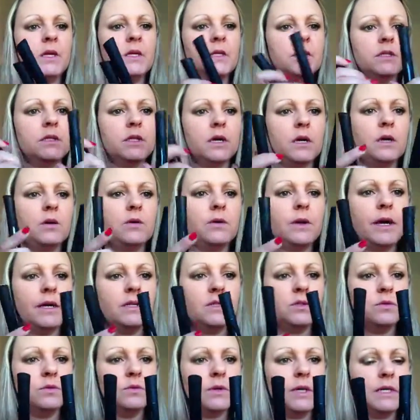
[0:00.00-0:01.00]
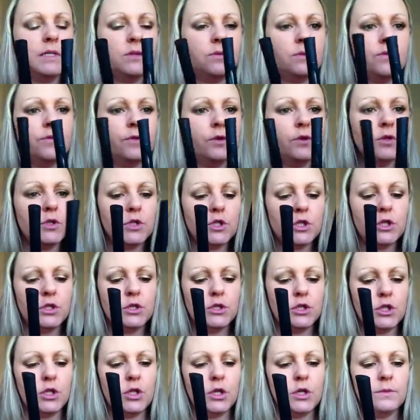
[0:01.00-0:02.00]
So as always, we've got the 2
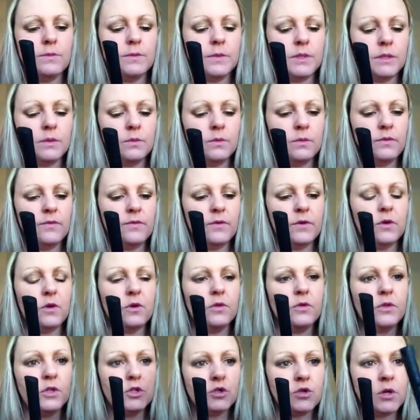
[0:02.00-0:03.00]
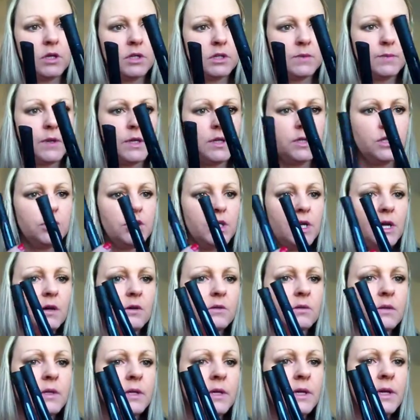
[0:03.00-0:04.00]
tubes. We've got the transplant
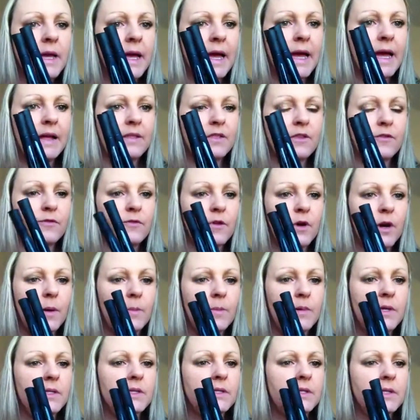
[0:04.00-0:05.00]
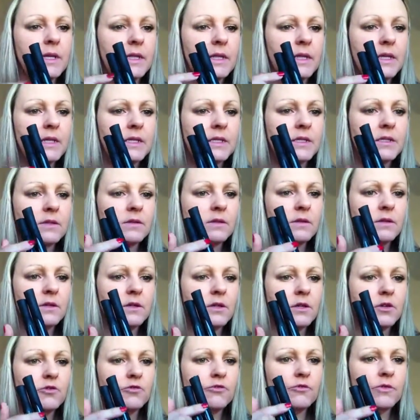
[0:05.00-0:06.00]
gel and the fibres, and these
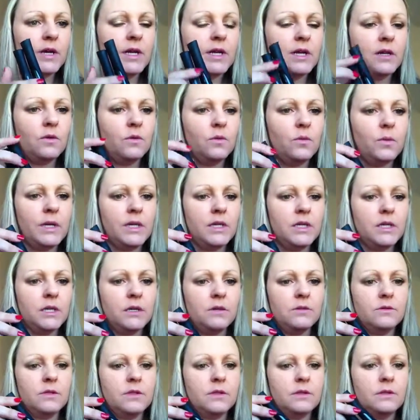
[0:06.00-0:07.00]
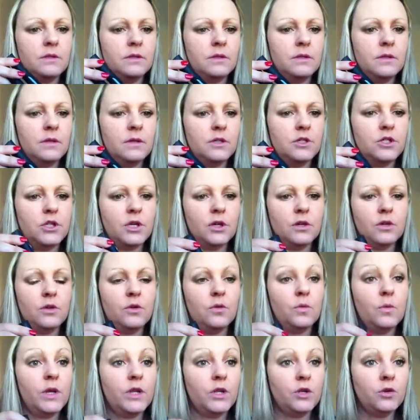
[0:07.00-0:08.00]
great little windows that show
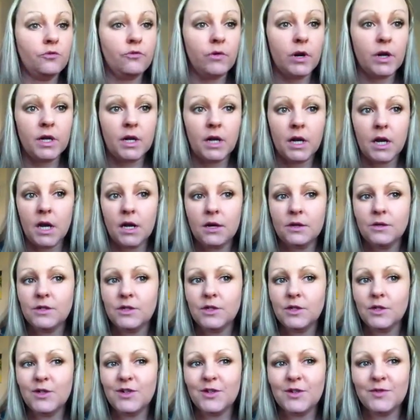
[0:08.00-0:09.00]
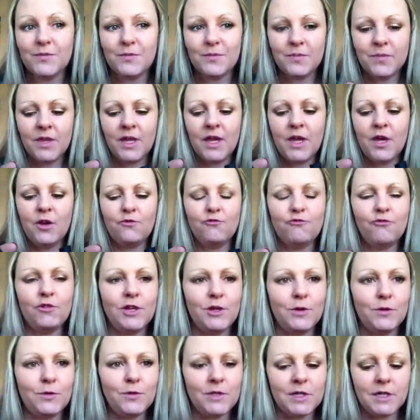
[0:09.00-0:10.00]
you when you're running low, so you can
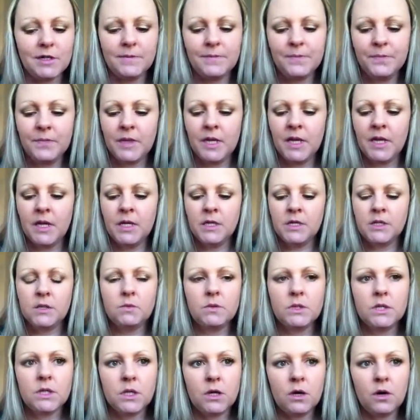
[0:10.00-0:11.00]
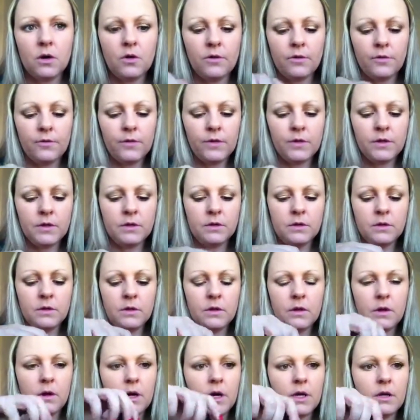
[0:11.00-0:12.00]
reorder. So we start off,
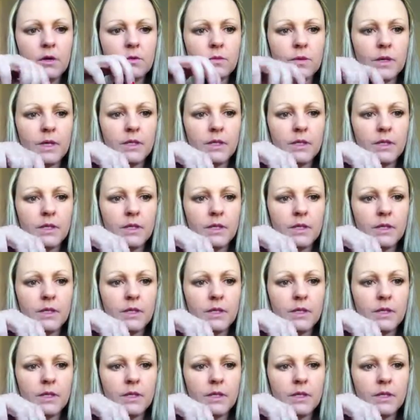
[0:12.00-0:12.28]
I